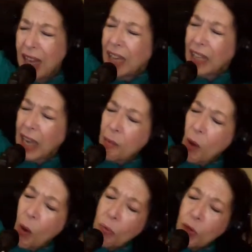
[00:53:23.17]
came
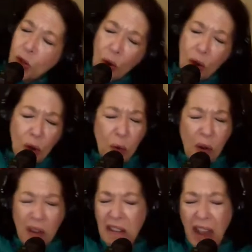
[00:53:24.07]
home drunk
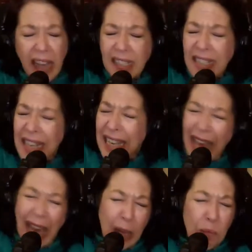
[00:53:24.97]
one night,
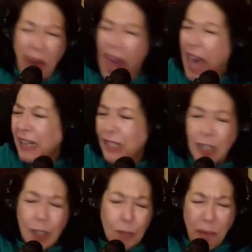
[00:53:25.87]
and he packed
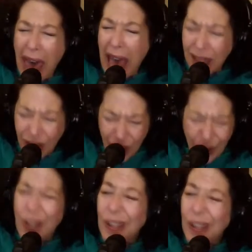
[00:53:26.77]
his bags and
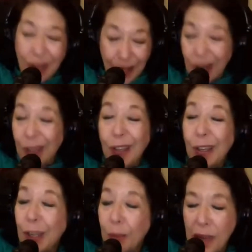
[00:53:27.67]
said
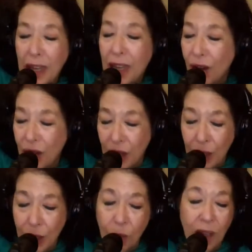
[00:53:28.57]
he'd be on
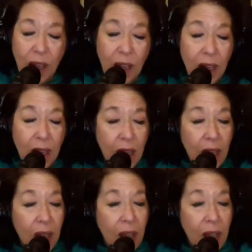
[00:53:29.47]
his way.